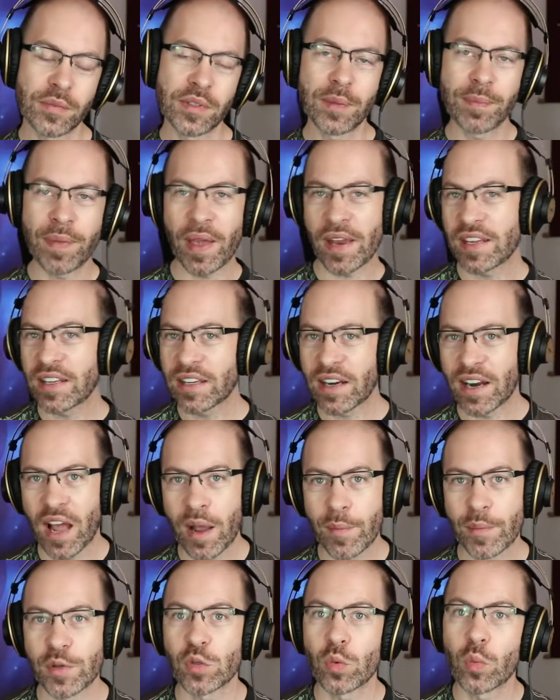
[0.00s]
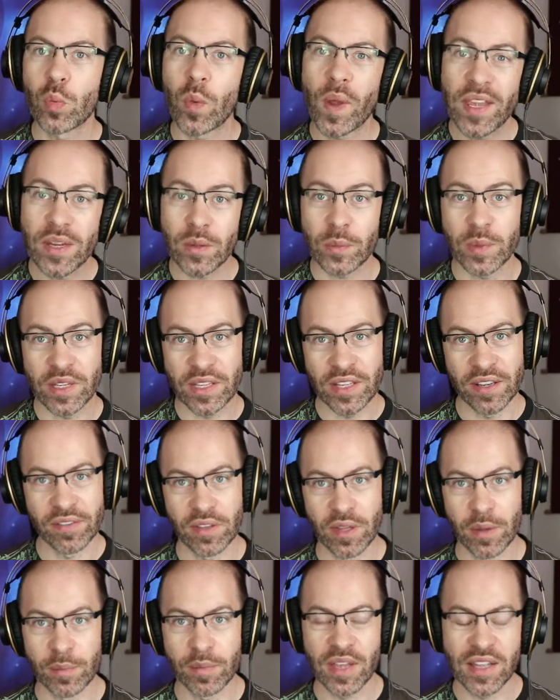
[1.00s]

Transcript: depending on how much weight we give them.